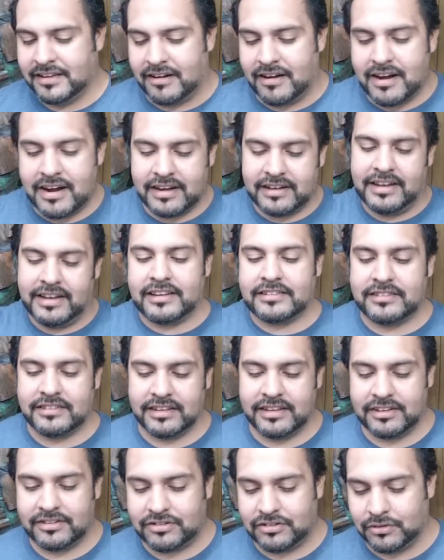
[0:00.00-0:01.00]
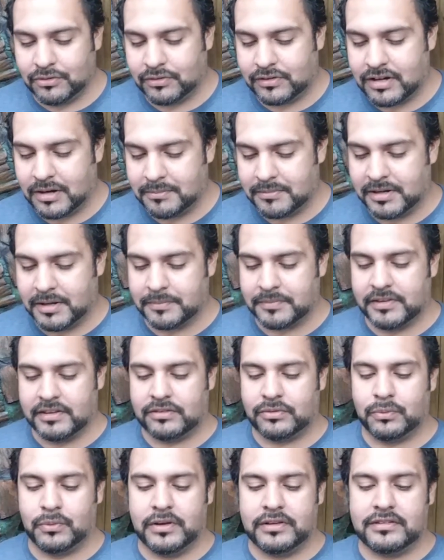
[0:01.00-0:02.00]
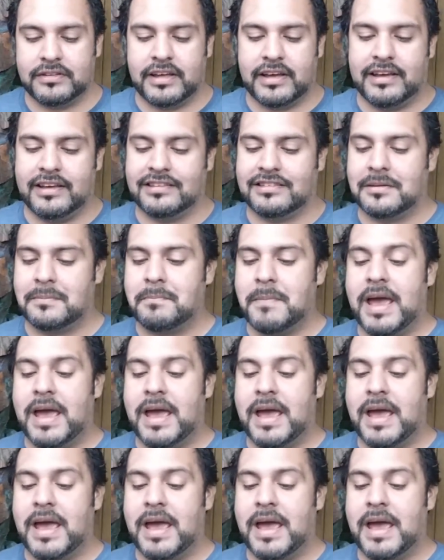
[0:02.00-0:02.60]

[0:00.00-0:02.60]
All right, next issue coming up this Wednesday is